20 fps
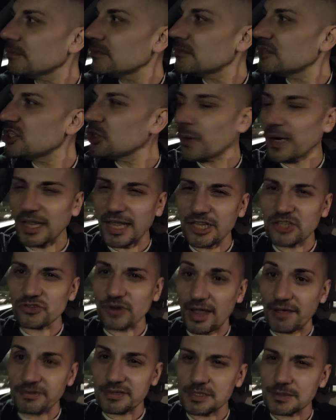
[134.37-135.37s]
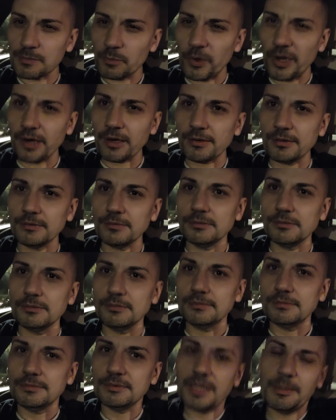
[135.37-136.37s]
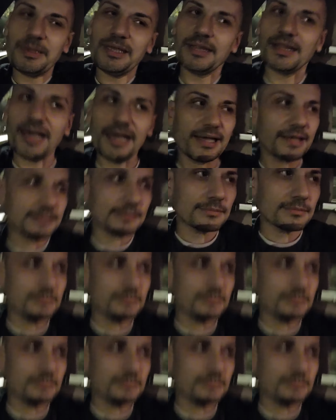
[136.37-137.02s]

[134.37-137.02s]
Do you want to like drive us somewhere? I mean, like